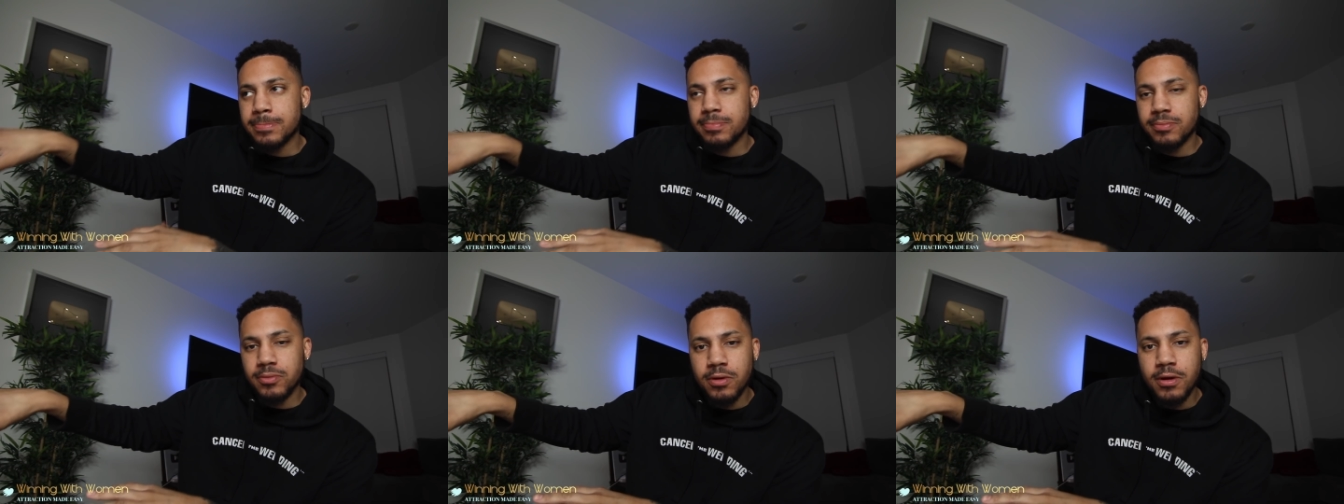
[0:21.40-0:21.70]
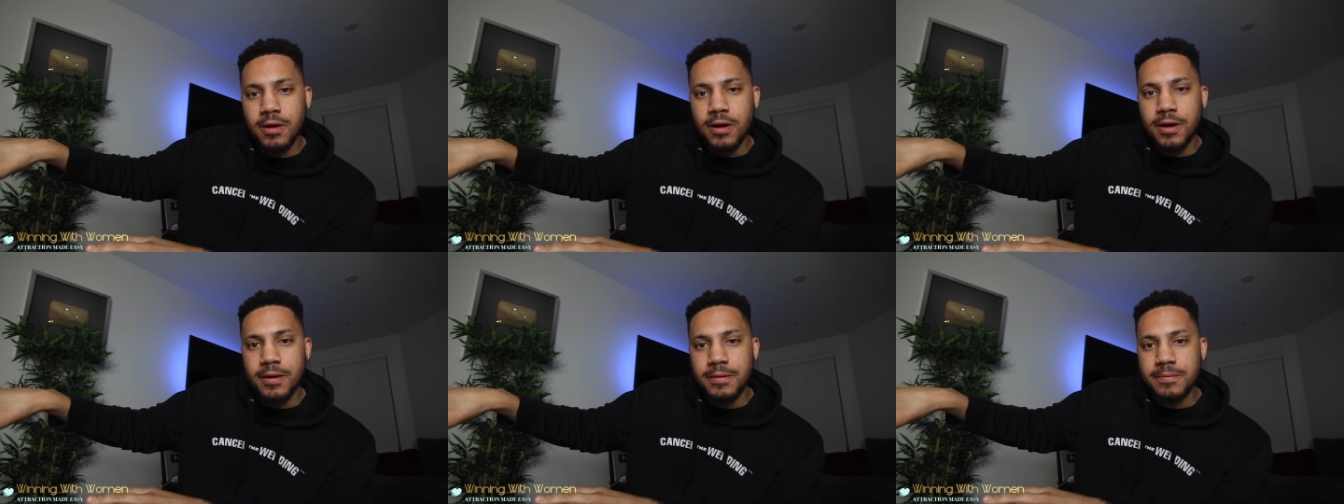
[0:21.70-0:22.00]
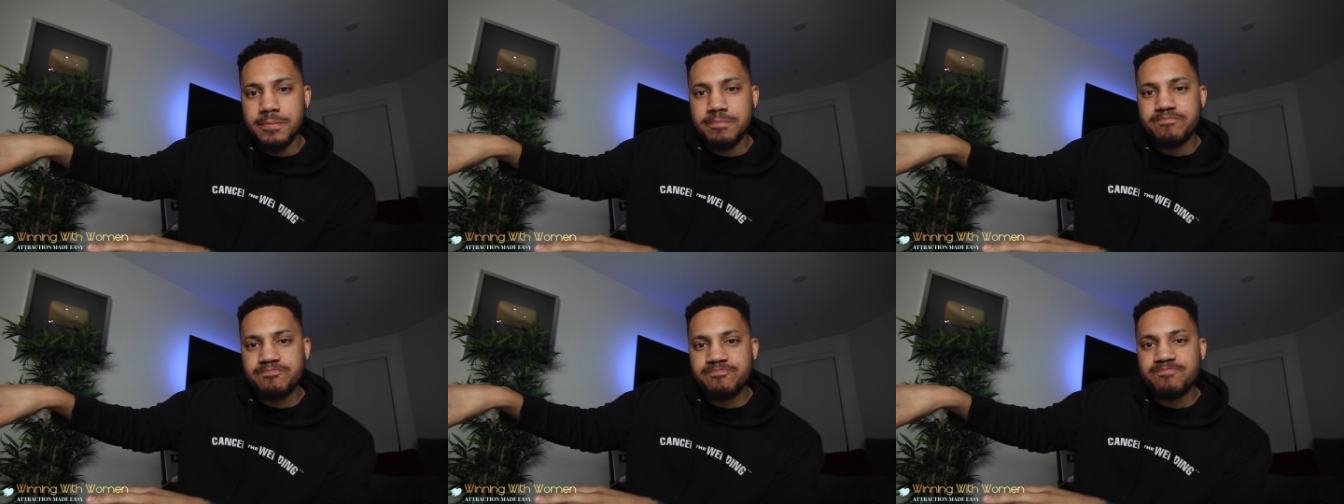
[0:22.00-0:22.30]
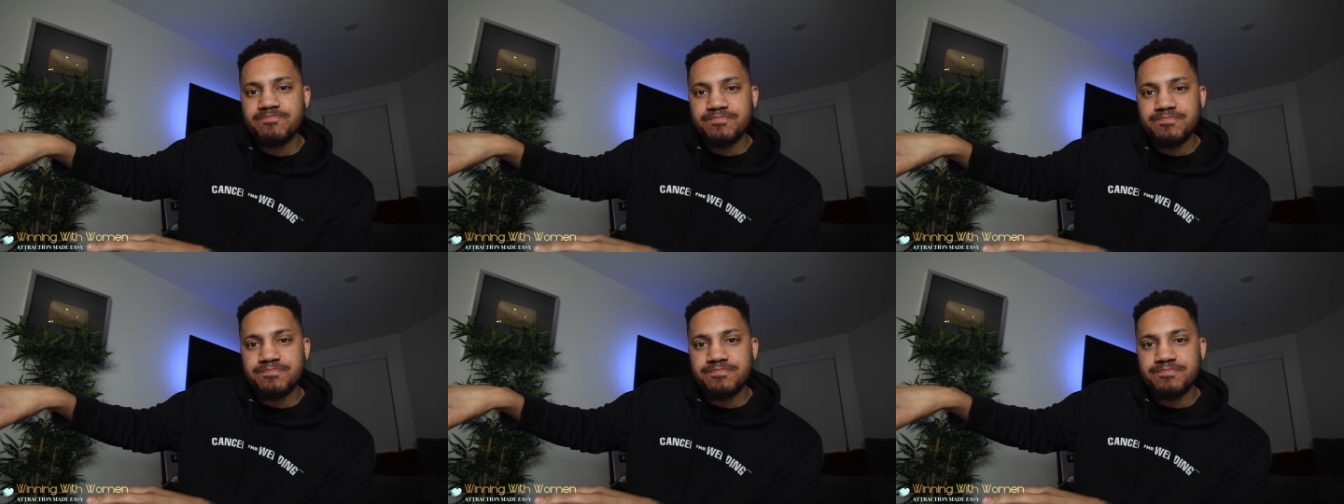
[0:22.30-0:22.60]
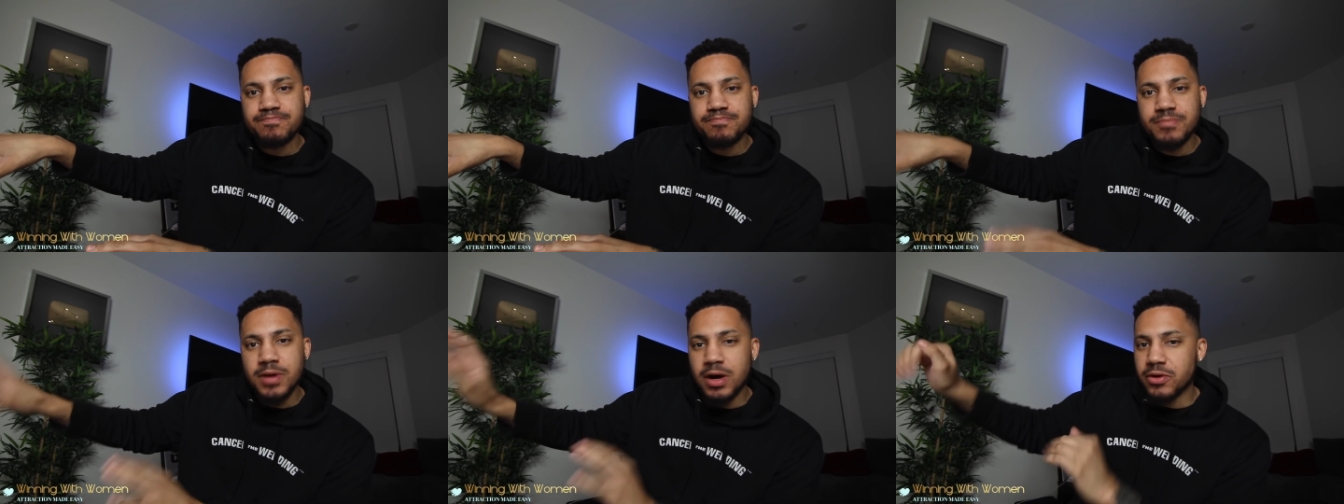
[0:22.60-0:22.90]
okay?
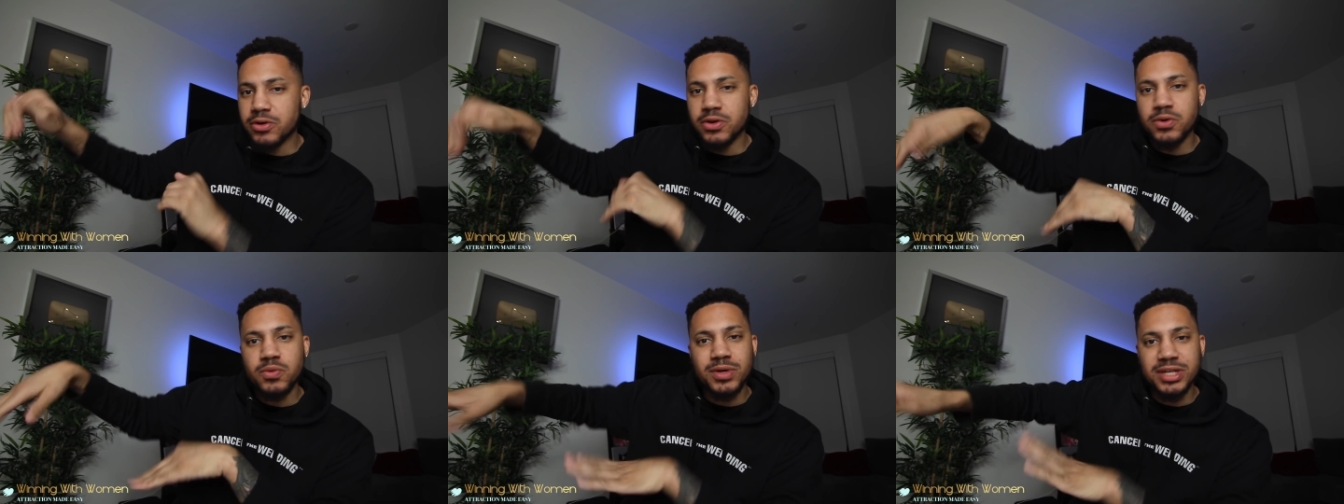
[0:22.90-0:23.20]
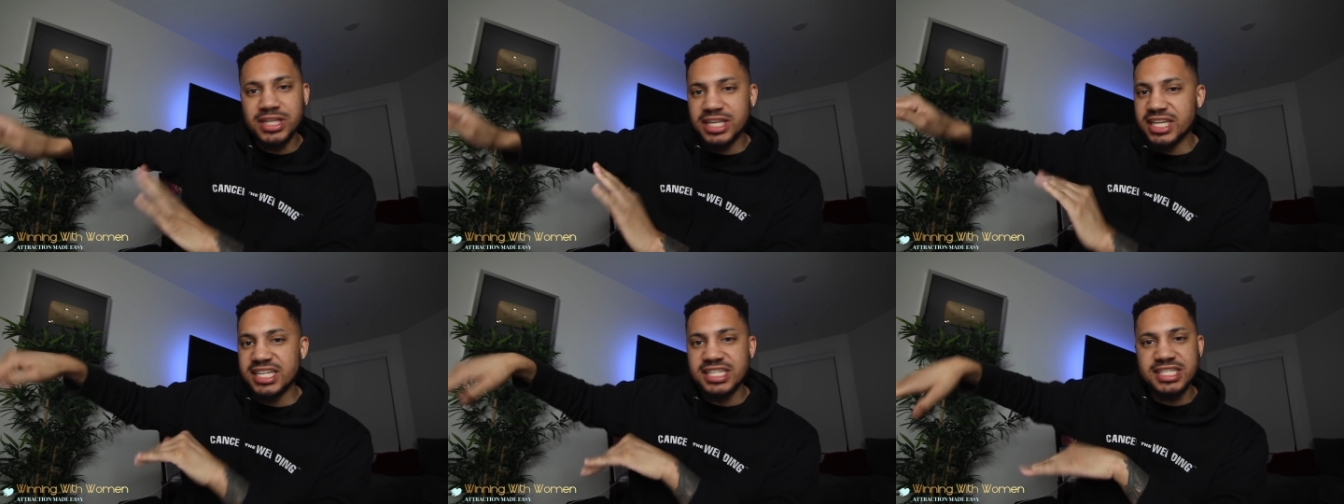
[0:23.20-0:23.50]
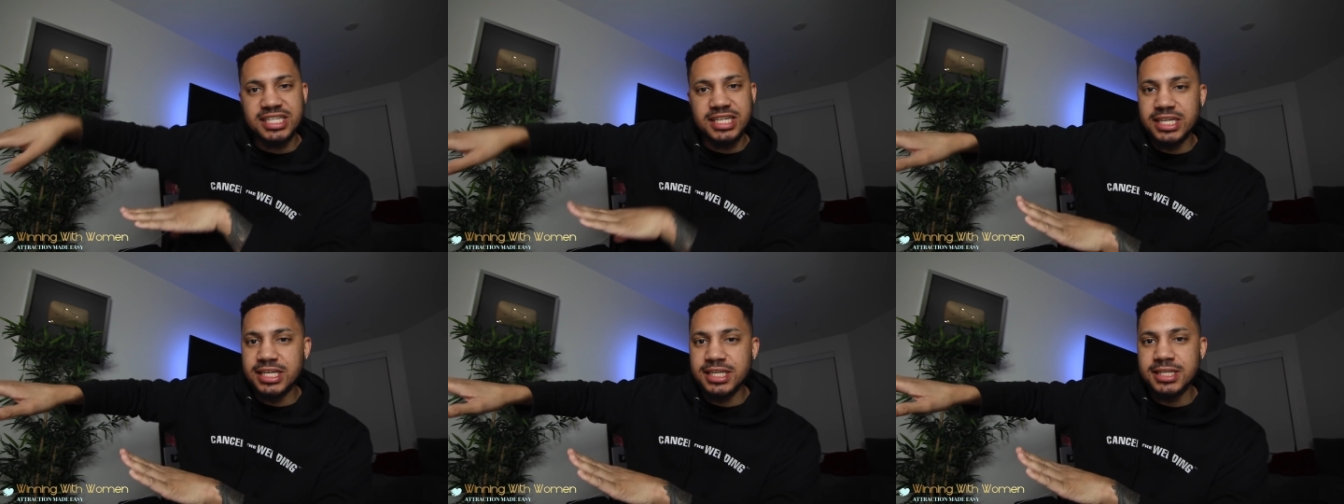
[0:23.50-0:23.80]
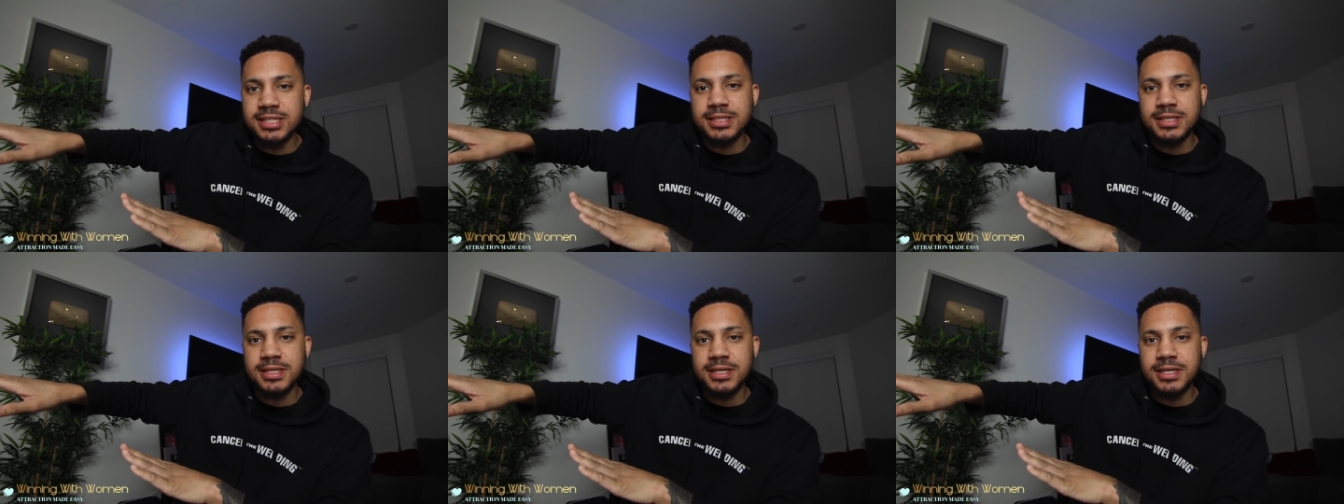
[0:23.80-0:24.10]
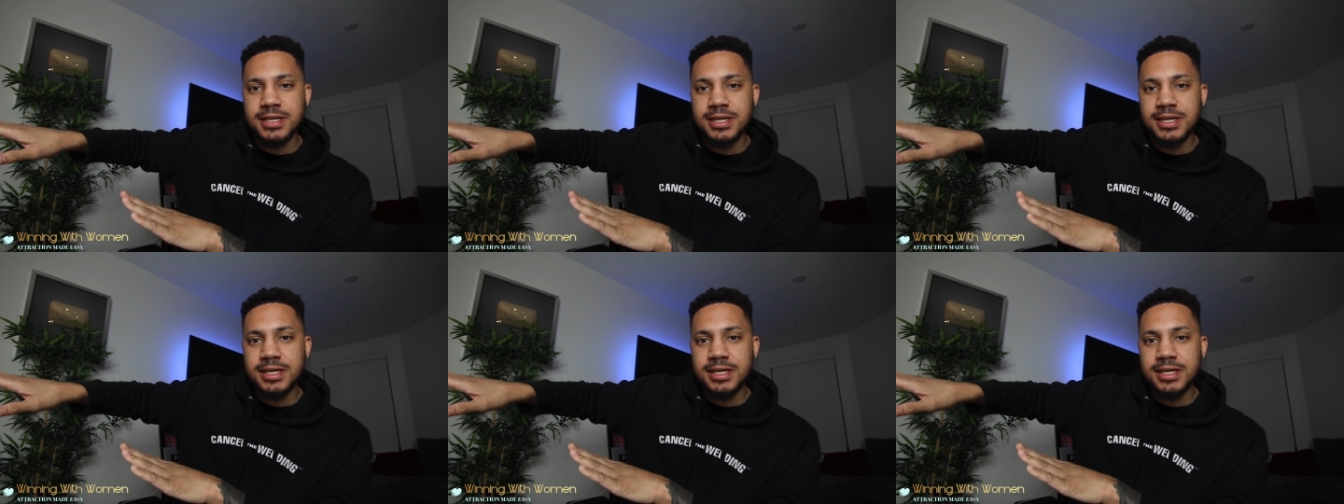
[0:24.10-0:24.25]
I don't know what this is.